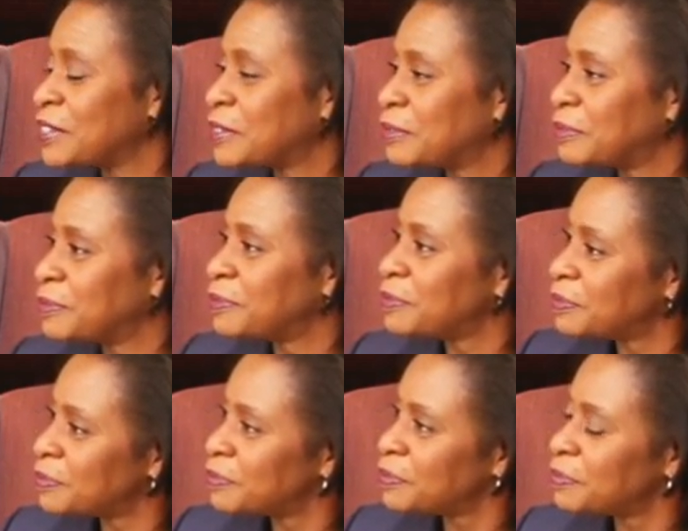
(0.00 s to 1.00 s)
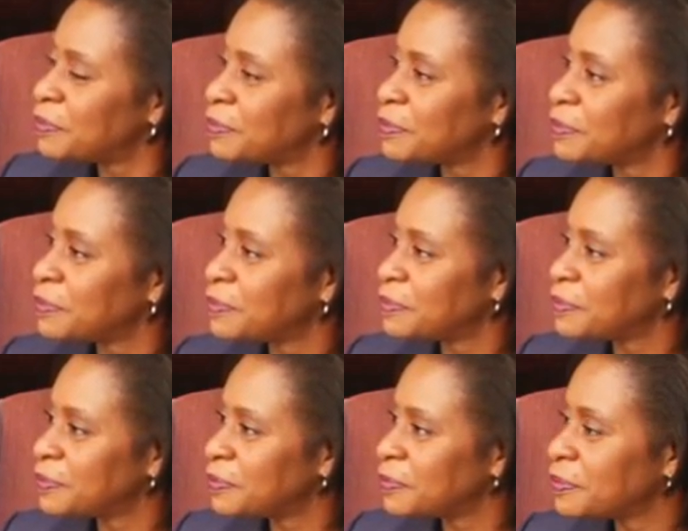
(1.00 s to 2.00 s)

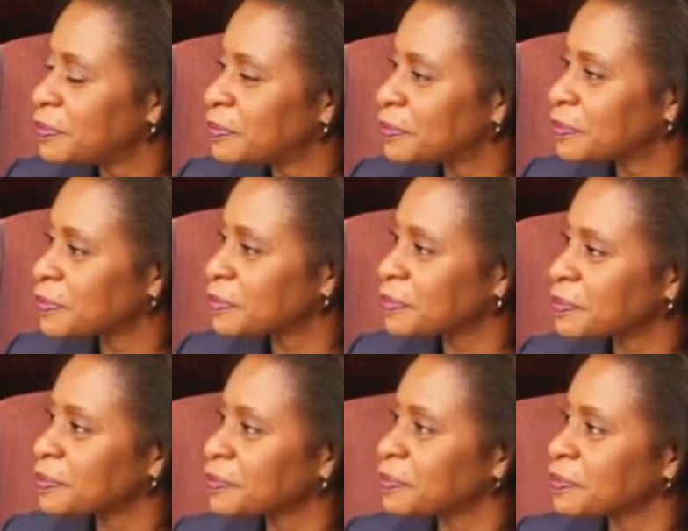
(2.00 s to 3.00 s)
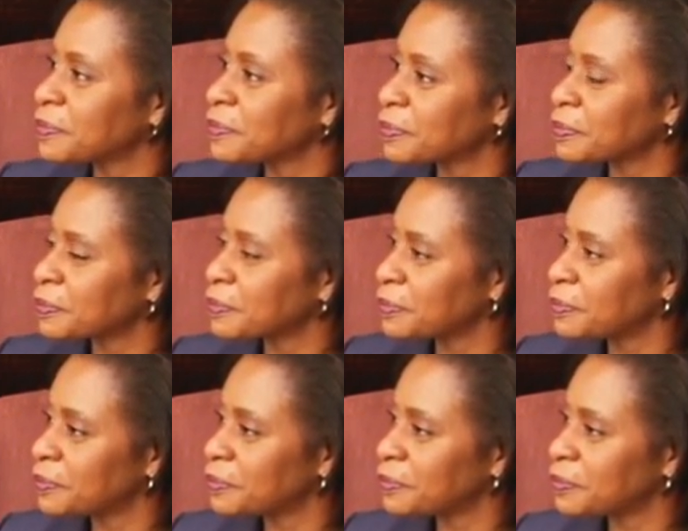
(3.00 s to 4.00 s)

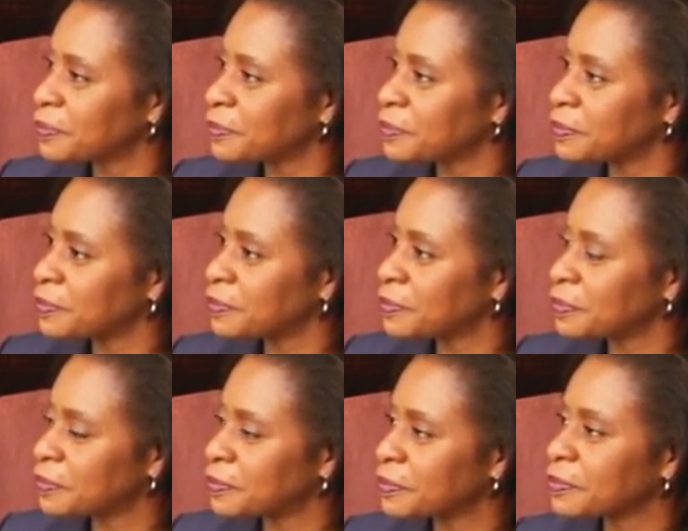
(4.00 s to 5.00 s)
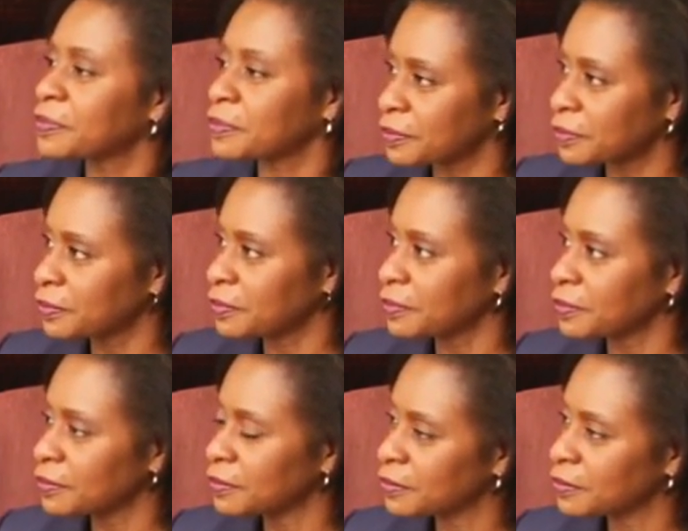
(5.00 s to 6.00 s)

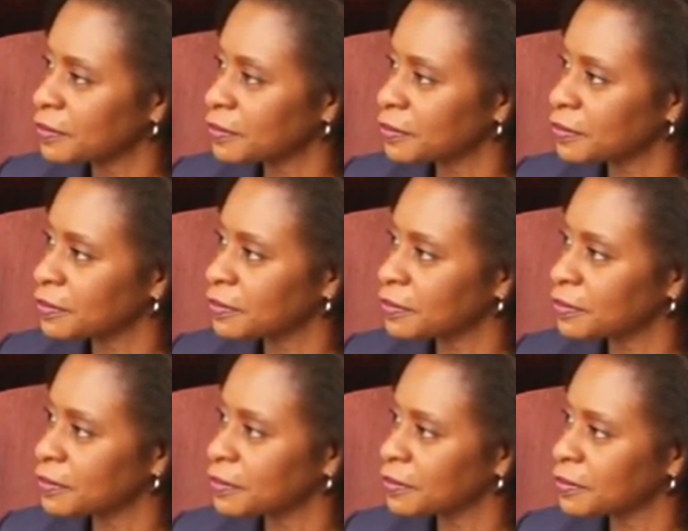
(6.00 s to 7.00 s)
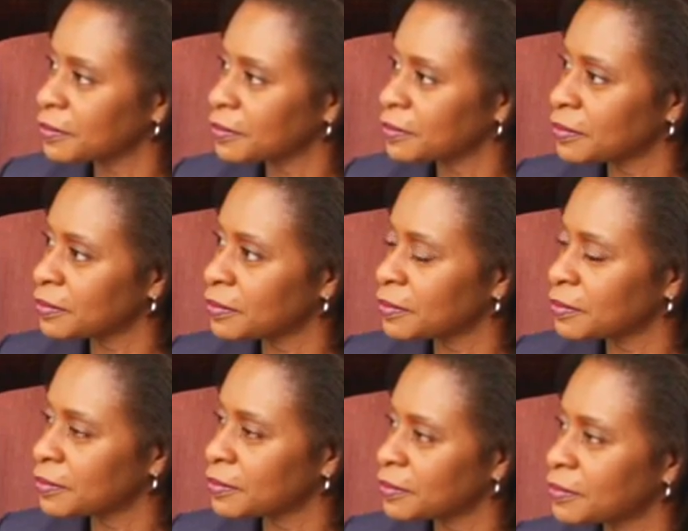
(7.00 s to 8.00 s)
(silent)